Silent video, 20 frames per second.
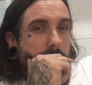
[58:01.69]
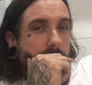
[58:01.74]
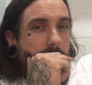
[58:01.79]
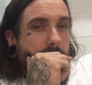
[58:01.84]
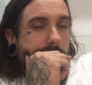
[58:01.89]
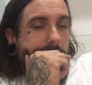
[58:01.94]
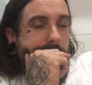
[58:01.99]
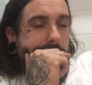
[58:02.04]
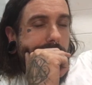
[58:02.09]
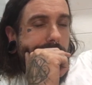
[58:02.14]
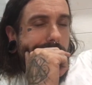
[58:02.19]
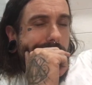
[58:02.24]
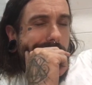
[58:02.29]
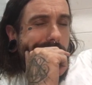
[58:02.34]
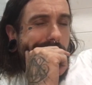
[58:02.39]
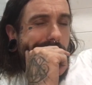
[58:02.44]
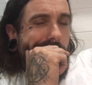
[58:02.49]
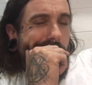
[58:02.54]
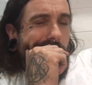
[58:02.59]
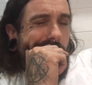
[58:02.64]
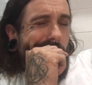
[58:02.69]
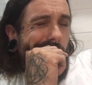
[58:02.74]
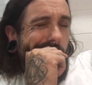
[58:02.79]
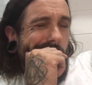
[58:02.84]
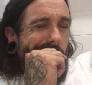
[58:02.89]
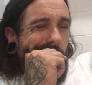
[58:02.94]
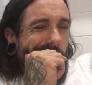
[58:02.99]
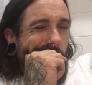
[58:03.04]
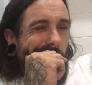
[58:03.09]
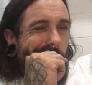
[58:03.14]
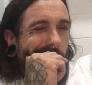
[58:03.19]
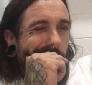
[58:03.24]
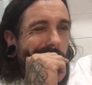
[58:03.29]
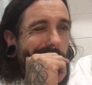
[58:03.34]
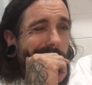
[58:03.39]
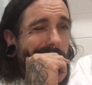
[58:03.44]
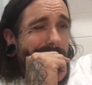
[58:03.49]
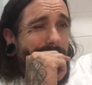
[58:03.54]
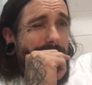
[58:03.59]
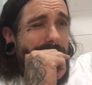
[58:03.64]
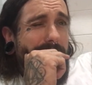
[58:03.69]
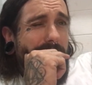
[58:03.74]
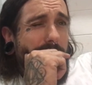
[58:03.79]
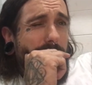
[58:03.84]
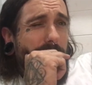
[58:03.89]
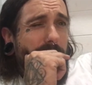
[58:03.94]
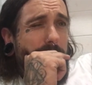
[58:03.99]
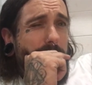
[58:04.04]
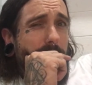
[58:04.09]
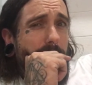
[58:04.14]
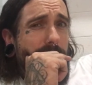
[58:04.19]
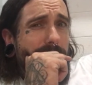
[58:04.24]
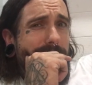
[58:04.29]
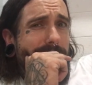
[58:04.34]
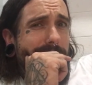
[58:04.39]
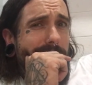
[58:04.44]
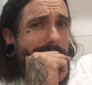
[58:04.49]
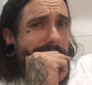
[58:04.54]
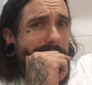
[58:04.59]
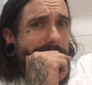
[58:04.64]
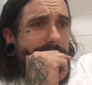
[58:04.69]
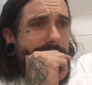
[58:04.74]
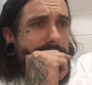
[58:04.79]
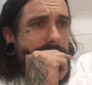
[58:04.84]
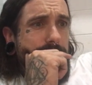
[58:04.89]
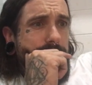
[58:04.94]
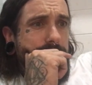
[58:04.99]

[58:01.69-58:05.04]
I'm terrible at most things.